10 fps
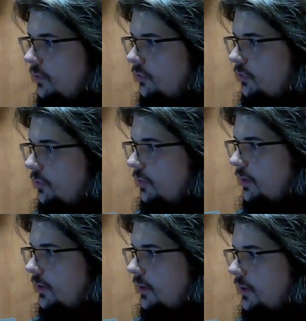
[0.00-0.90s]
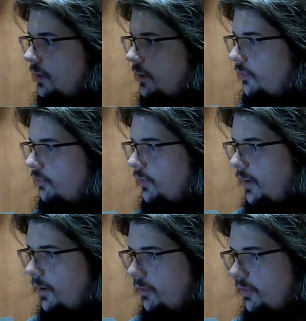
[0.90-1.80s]
So then, let's see
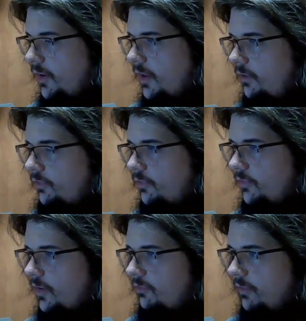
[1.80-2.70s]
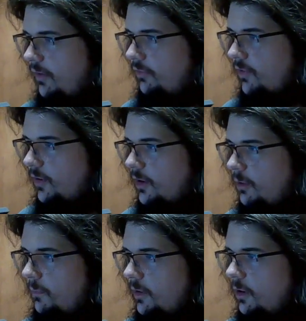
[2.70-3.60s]
here. The next set of fights that are
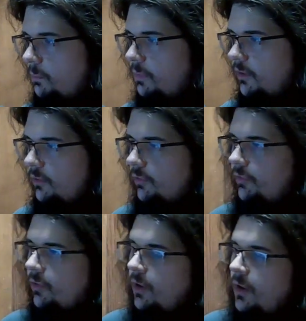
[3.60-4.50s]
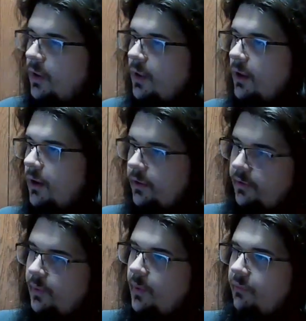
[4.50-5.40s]
coming up is
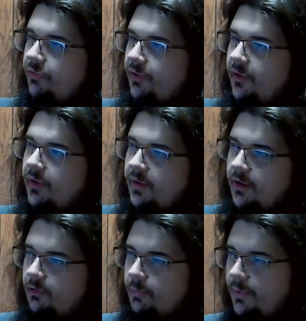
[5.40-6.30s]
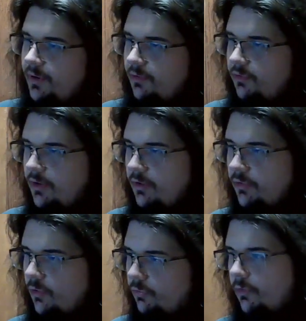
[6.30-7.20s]
UFC on ESPN,
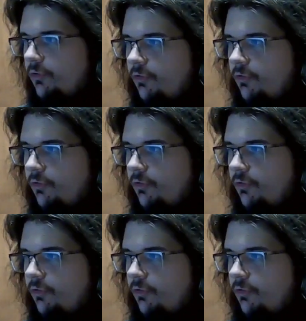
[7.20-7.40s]
Santos versus